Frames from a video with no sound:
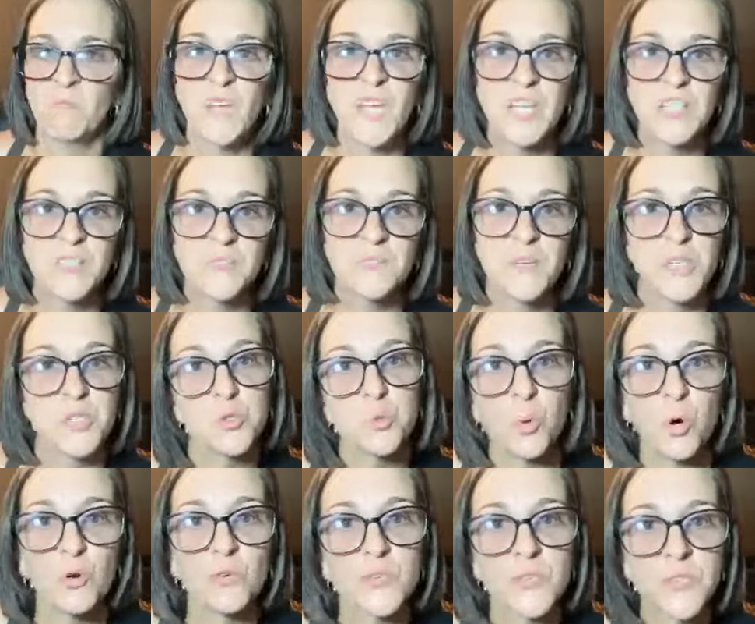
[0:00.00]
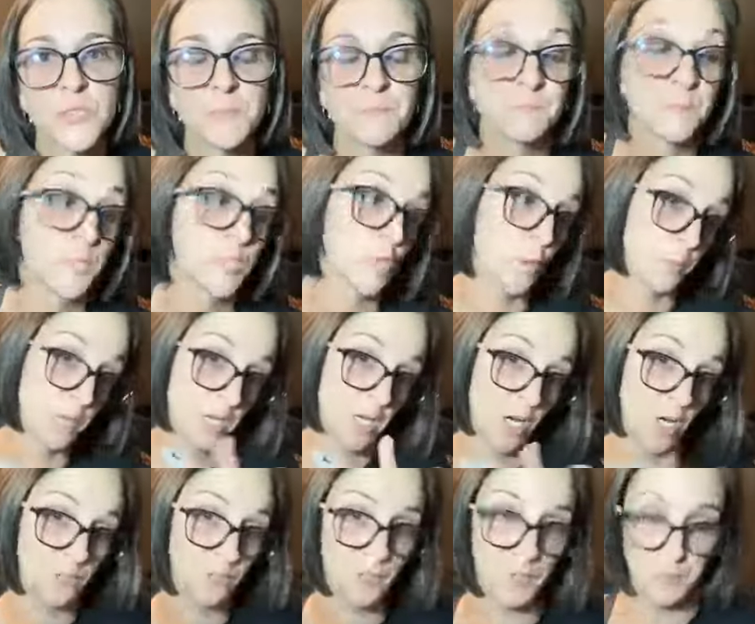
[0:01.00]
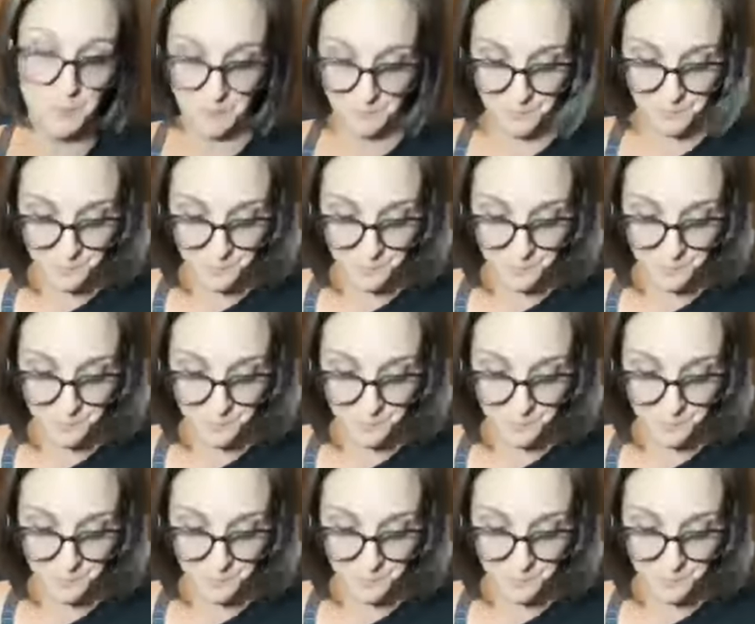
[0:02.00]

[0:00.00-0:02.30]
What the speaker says: individuals. So be careful.